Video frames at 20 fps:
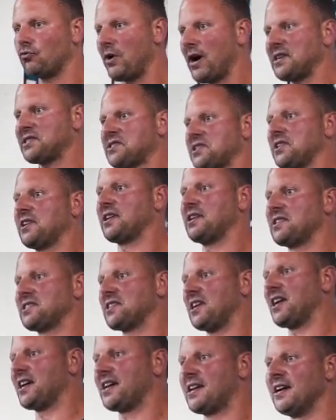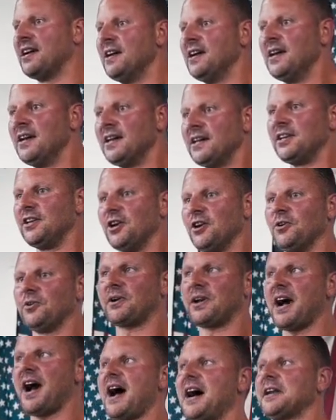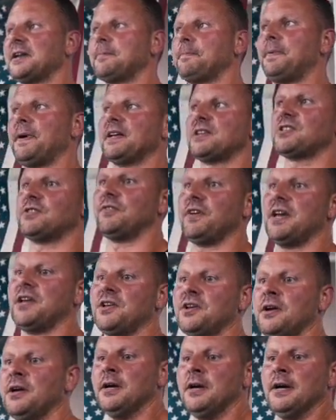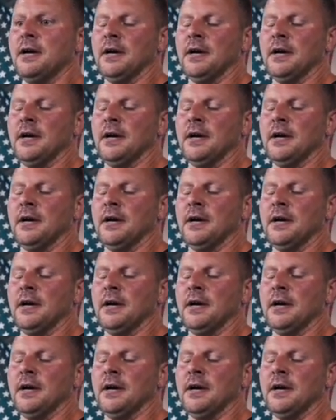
Wrestling is like, you know, God in Pennsylvania.